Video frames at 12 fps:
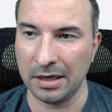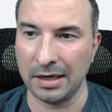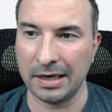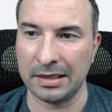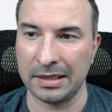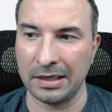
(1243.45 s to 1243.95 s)

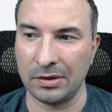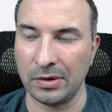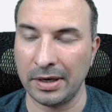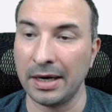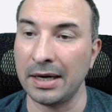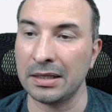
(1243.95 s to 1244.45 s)

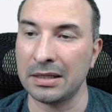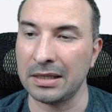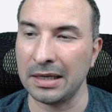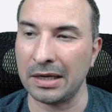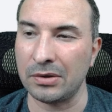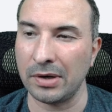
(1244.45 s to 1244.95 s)
etc,
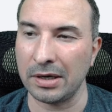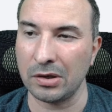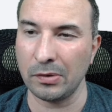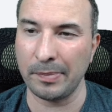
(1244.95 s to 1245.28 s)
etc. So